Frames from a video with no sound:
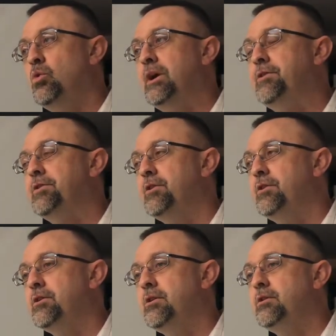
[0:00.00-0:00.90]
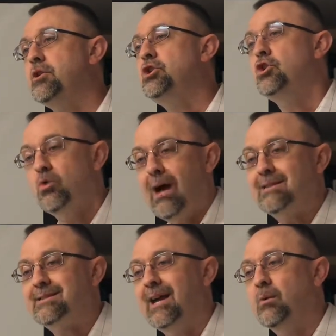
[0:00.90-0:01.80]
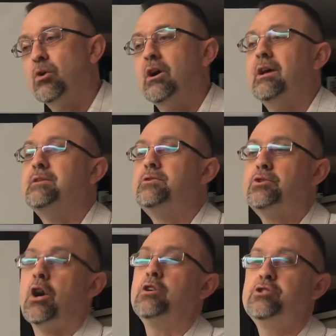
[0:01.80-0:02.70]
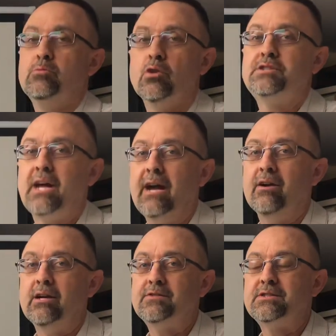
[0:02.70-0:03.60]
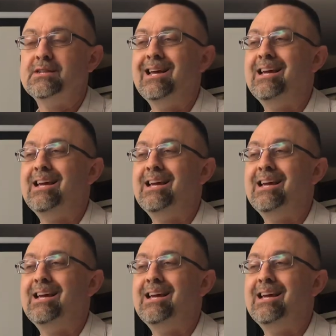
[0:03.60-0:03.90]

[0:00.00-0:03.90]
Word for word: with the U.S. saying we're going to charge you more tariffs,